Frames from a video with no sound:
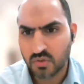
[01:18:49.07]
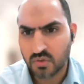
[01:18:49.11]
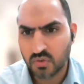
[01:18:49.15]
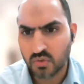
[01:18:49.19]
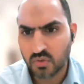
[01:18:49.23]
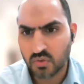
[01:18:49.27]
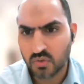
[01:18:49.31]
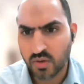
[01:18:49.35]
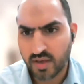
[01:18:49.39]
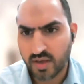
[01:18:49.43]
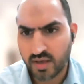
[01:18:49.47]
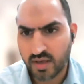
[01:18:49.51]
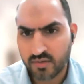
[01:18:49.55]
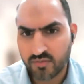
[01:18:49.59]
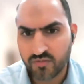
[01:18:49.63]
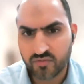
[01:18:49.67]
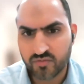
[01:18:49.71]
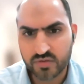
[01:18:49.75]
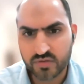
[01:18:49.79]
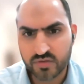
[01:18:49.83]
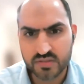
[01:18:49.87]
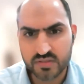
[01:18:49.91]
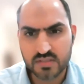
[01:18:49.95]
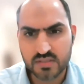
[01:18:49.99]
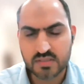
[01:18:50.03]
who have
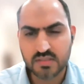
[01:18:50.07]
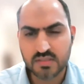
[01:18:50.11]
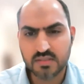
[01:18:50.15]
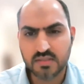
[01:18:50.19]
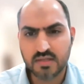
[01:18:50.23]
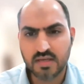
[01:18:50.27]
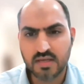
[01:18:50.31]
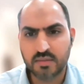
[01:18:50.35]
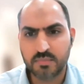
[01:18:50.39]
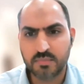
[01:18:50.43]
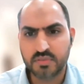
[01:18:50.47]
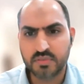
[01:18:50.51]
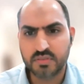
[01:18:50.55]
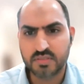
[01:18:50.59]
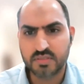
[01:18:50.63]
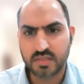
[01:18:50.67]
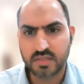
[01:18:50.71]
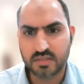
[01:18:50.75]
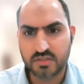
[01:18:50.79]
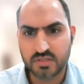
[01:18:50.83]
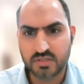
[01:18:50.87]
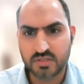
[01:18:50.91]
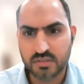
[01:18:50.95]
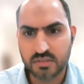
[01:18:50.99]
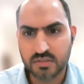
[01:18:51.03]
resistant
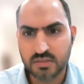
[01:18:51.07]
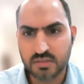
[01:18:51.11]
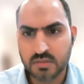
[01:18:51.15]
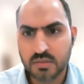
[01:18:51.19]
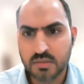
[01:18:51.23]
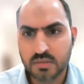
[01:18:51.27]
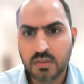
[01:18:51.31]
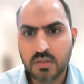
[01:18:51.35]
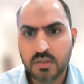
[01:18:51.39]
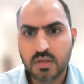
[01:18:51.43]
hypertension